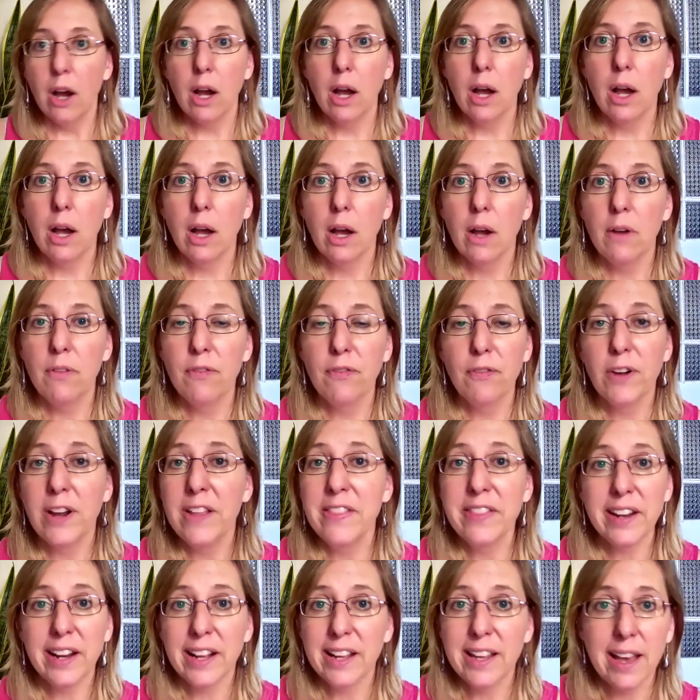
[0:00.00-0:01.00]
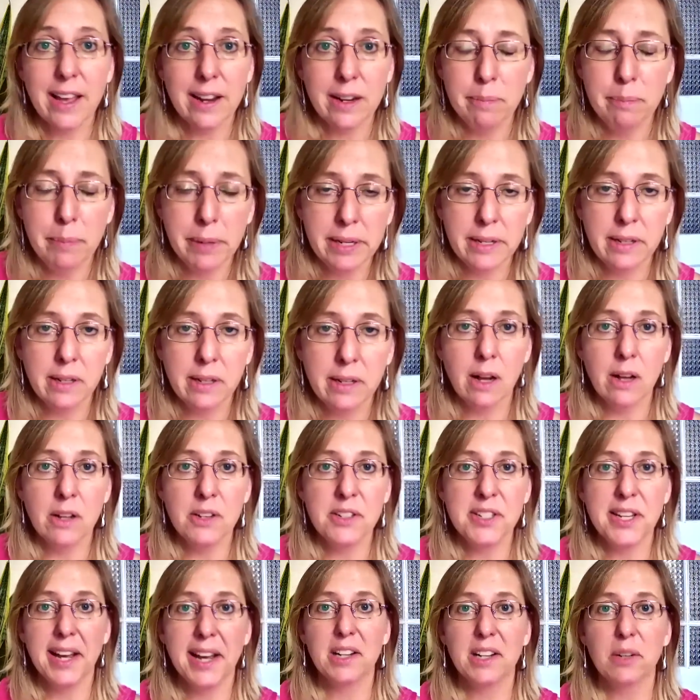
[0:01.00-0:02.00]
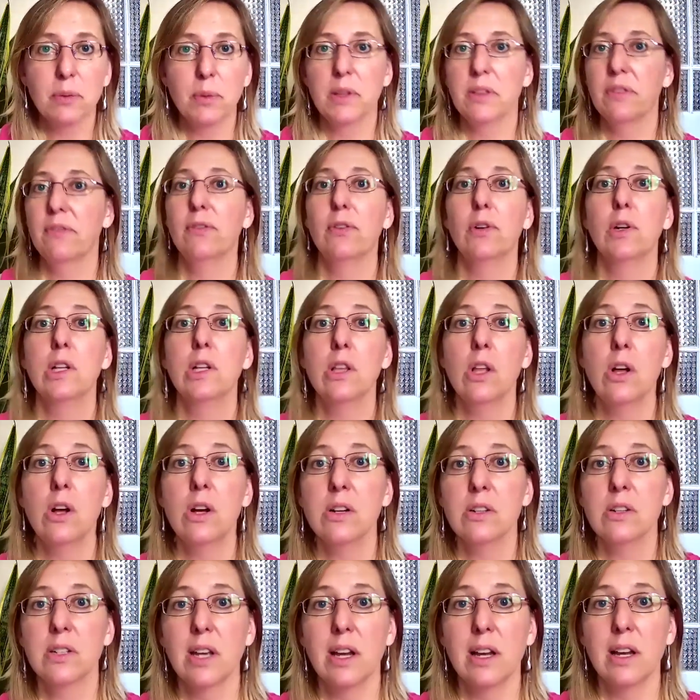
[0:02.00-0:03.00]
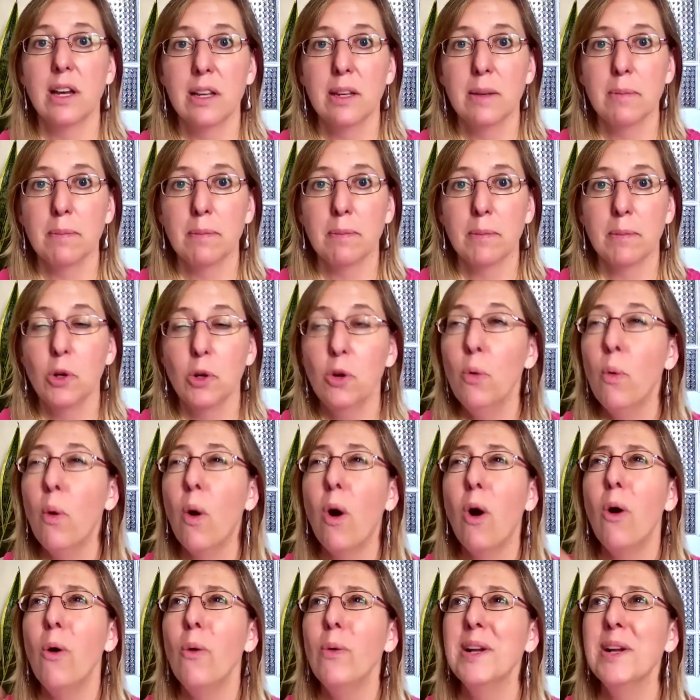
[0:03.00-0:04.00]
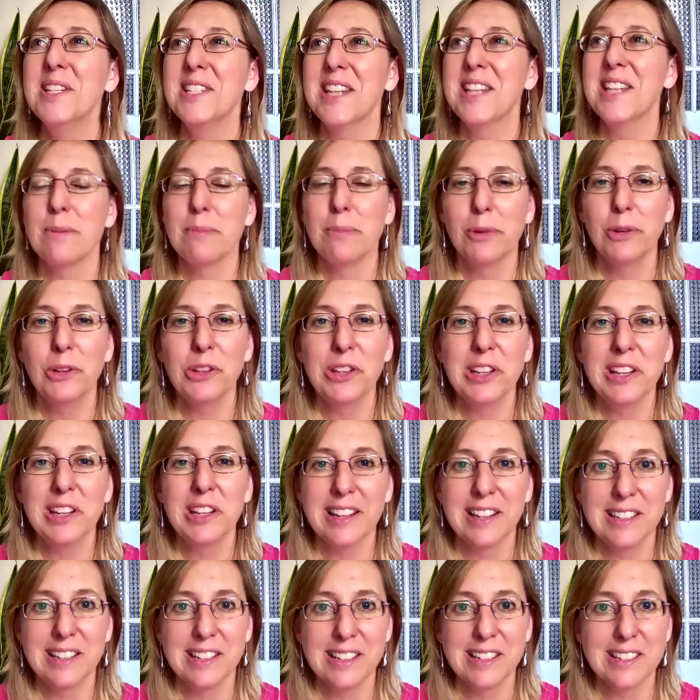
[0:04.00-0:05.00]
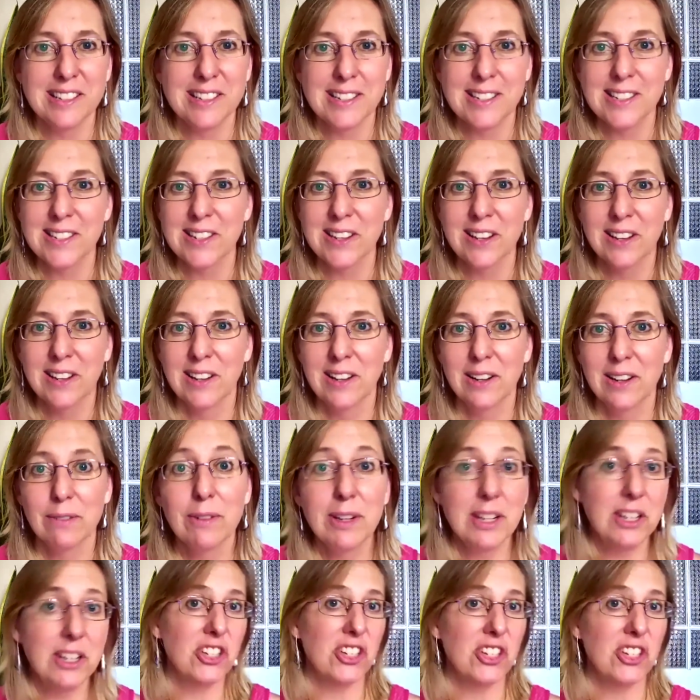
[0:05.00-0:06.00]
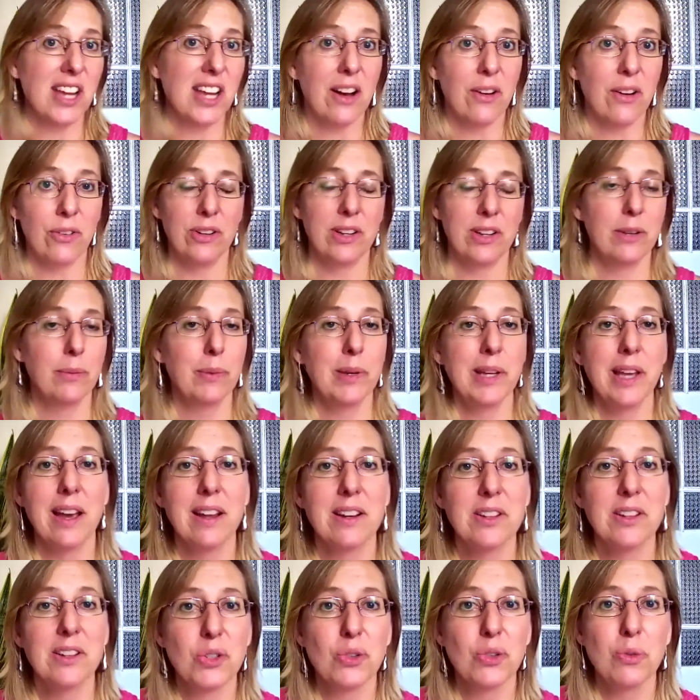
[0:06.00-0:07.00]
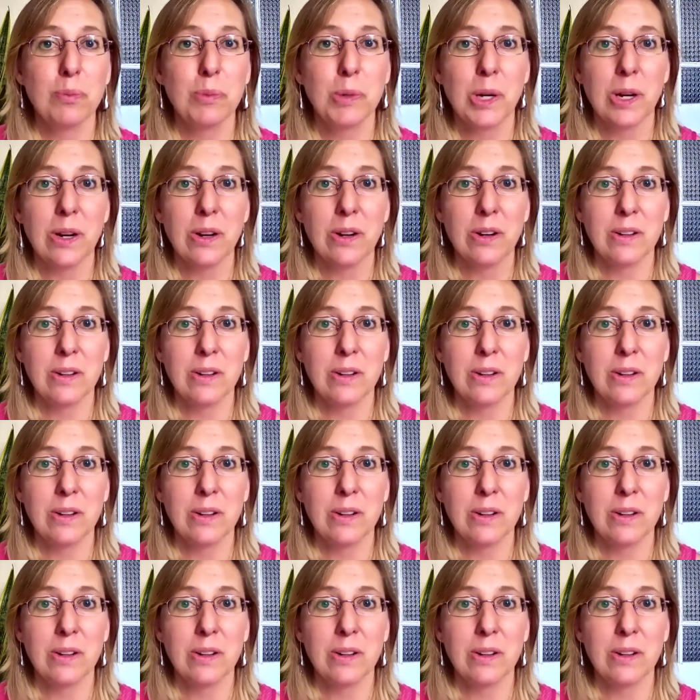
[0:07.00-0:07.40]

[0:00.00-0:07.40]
A friend that I hadn't been in contact with for a long time, who always had brilliant ideas, reached out and we had a Zoom call.